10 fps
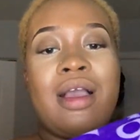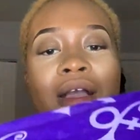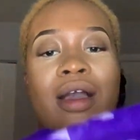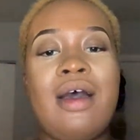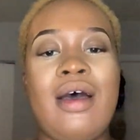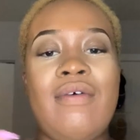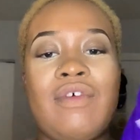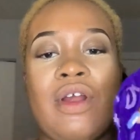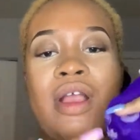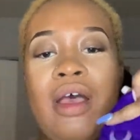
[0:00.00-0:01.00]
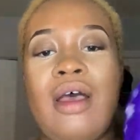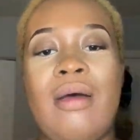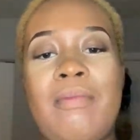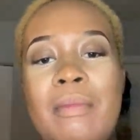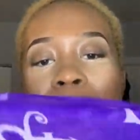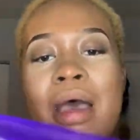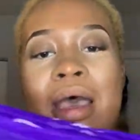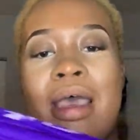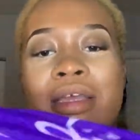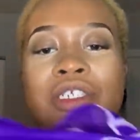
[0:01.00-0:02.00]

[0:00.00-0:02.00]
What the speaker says: cover up my